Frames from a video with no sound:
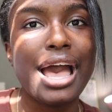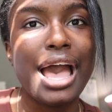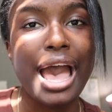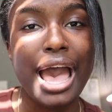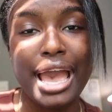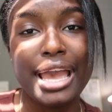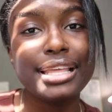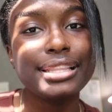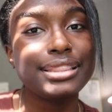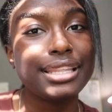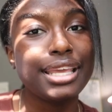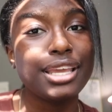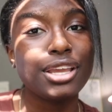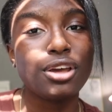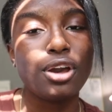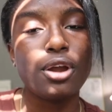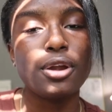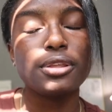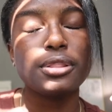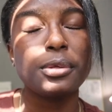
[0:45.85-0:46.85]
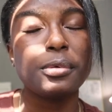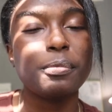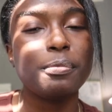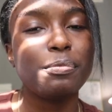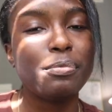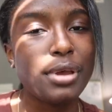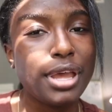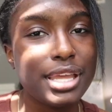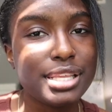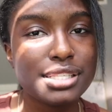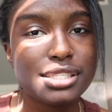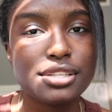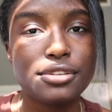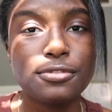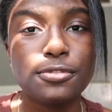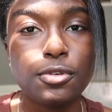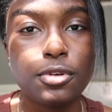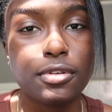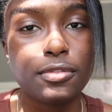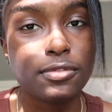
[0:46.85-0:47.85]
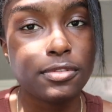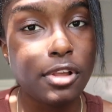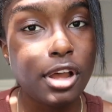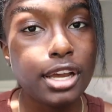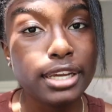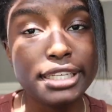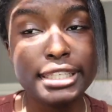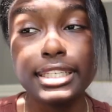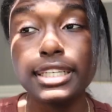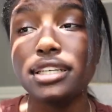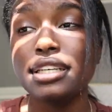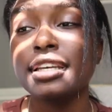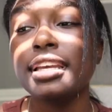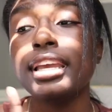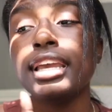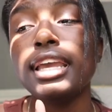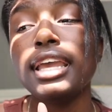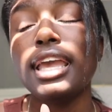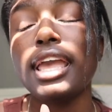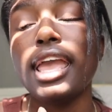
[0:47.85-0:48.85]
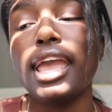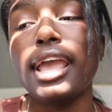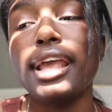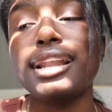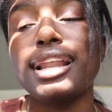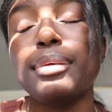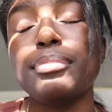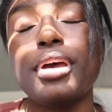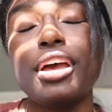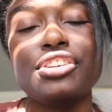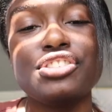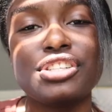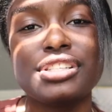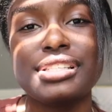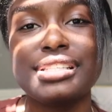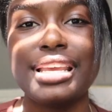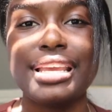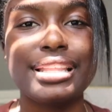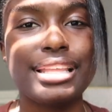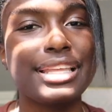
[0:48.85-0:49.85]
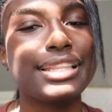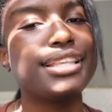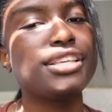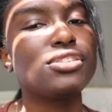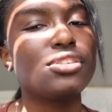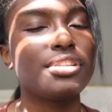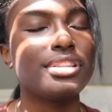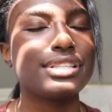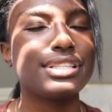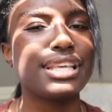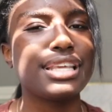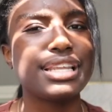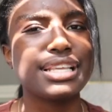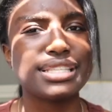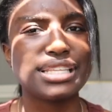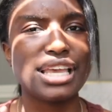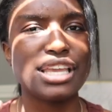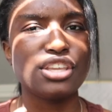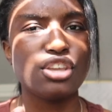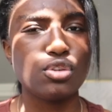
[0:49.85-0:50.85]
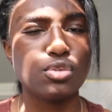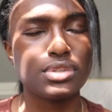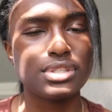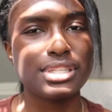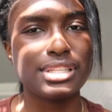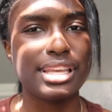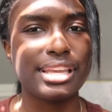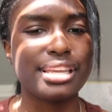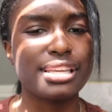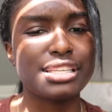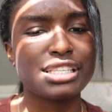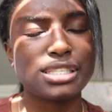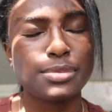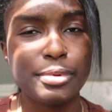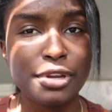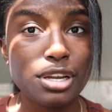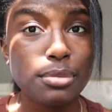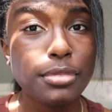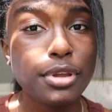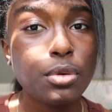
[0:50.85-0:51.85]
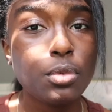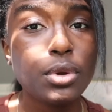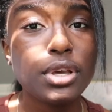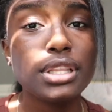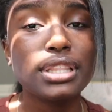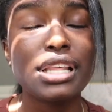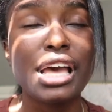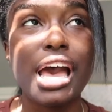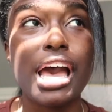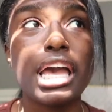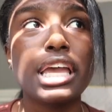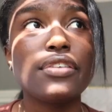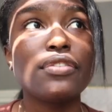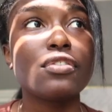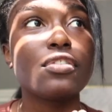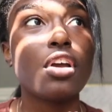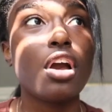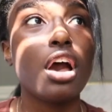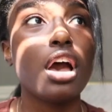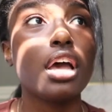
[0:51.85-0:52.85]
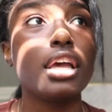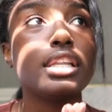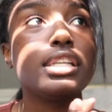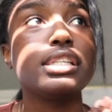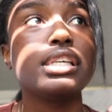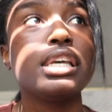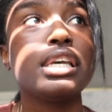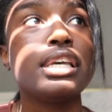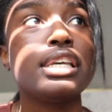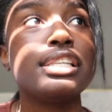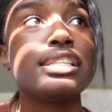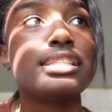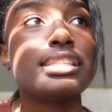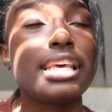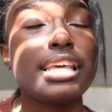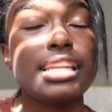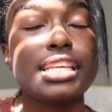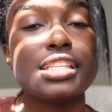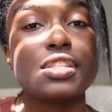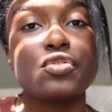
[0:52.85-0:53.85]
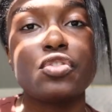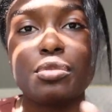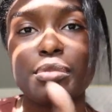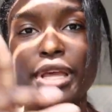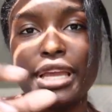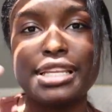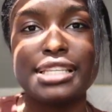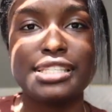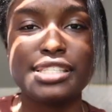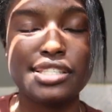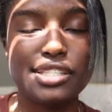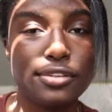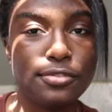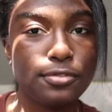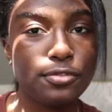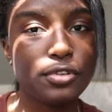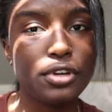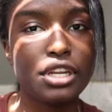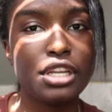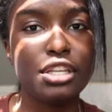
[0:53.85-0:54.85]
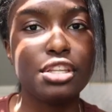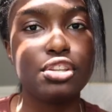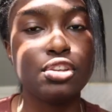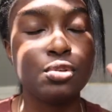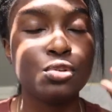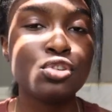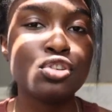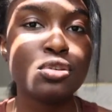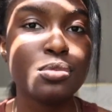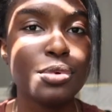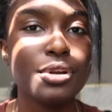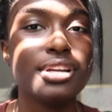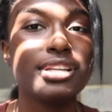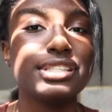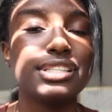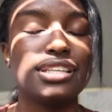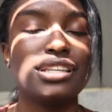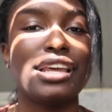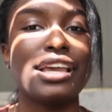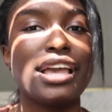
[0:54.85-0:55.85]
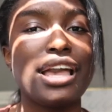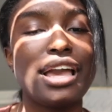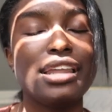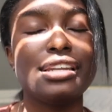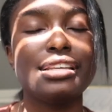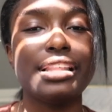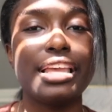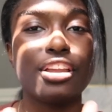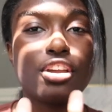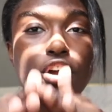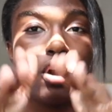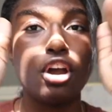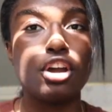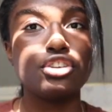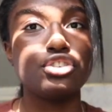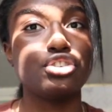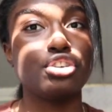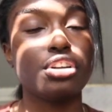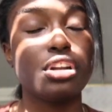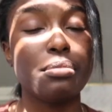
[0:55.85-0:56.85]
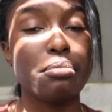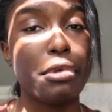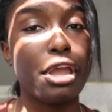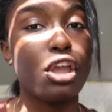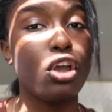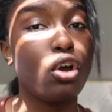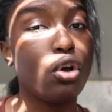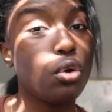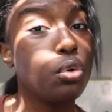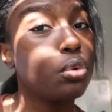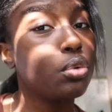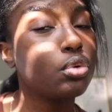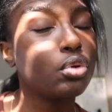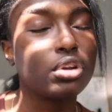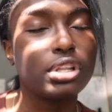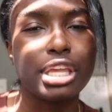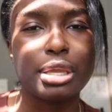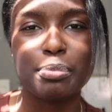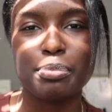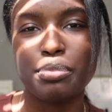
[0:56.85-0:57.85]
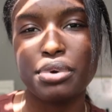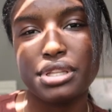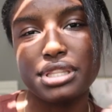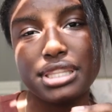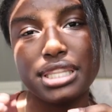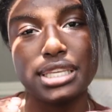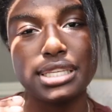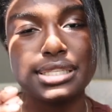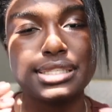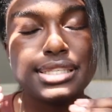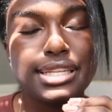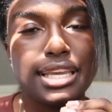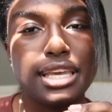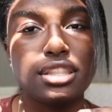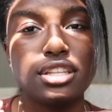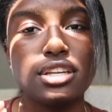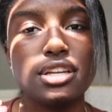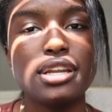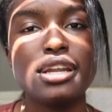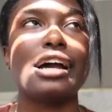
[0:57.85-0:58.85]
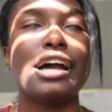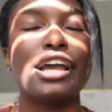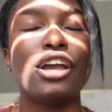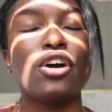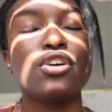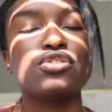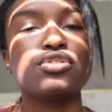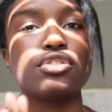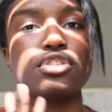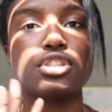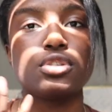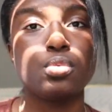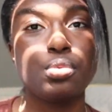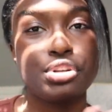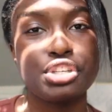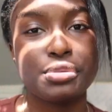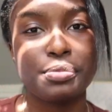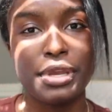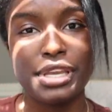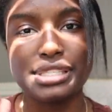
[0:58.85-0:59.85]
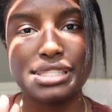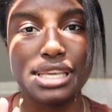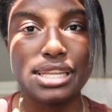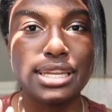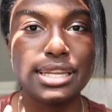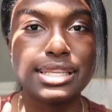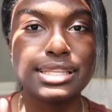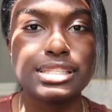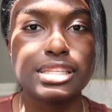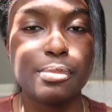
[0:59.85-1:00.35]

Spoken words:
I think are the best for vlogging. And I'm not just saying like these are the settings I use to like experiment with. I've got settings from like different YouTubers and I kind of like conjured up my own or like put things together. I also switch my settings